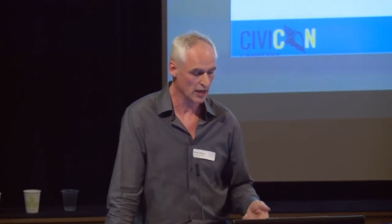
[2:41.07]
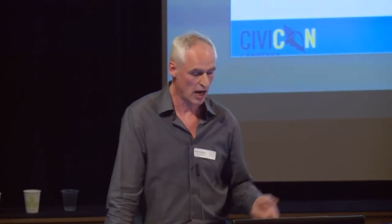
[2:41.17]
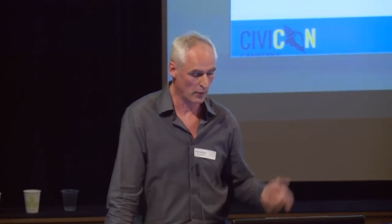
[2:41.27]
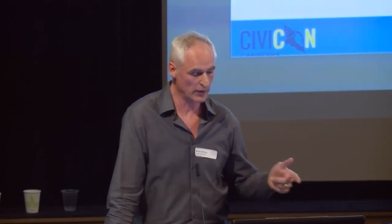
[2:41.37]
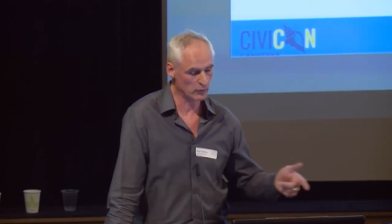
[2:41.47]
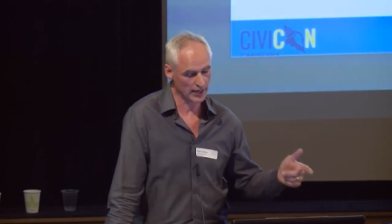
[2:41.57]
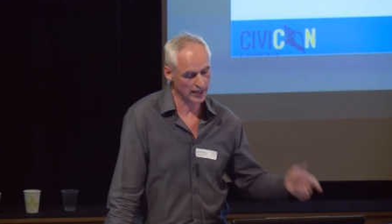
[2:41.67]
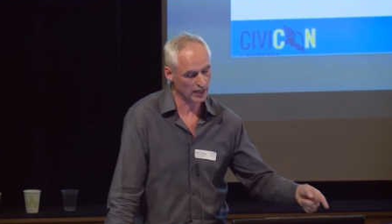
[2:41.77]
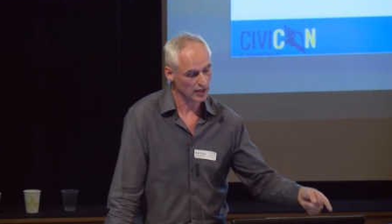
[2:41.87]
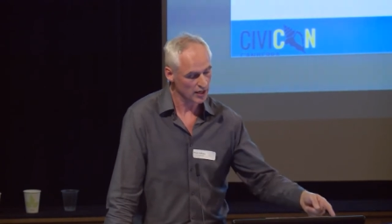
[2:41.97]
Are we
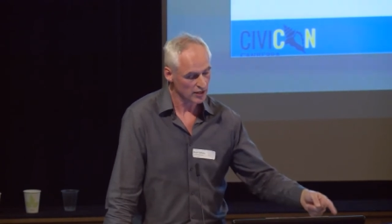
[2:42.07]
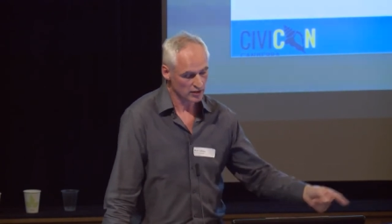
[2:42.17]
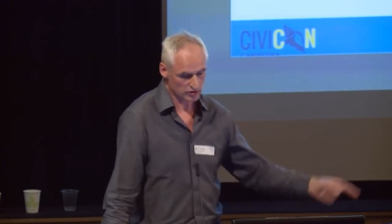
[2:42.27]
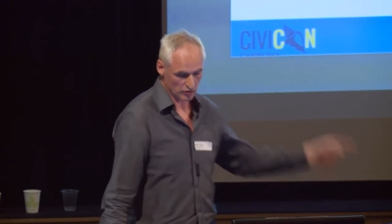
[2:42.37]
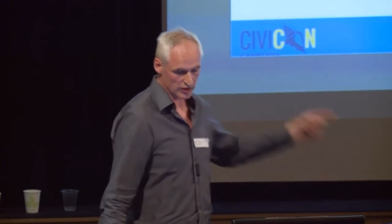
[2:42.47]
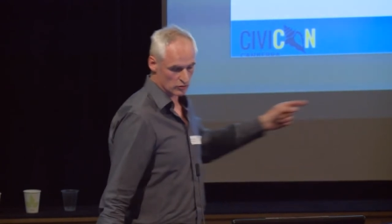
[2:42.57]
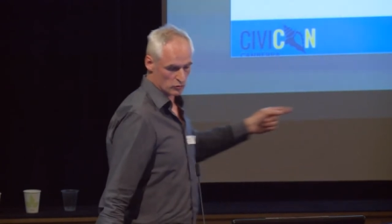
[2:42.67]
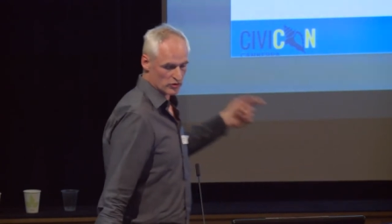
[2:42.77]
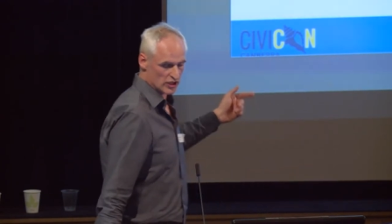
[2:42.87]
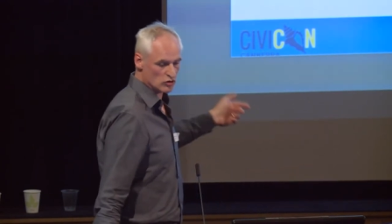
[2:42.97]
running? So, the,
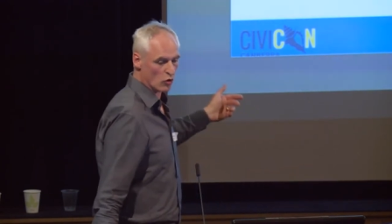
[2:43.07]
this